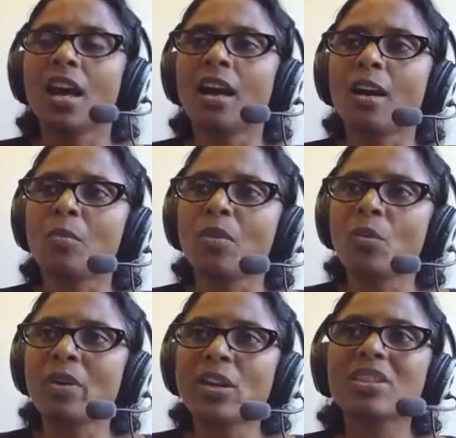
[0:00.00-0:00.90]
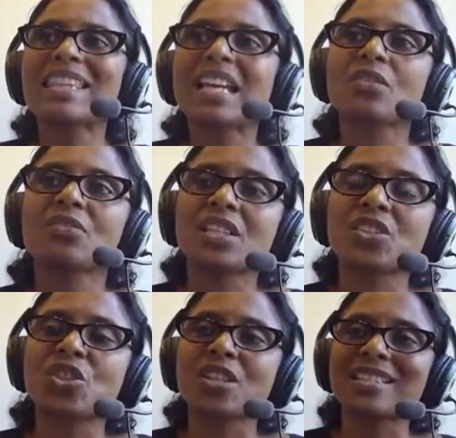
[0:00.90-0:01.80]
Um, we don't think of
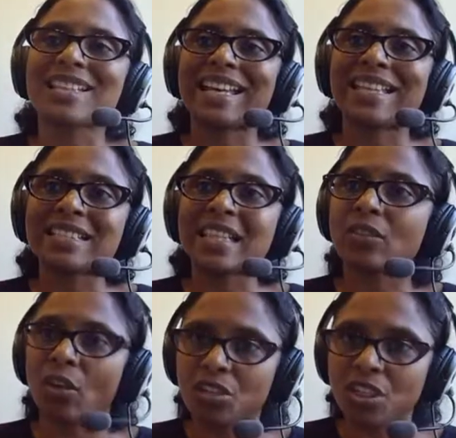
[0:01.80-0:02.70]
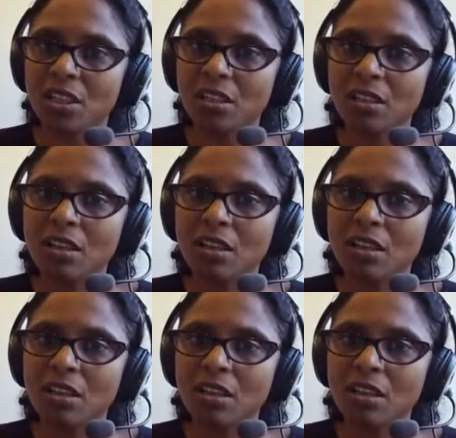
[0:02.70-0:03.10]
this just as technology.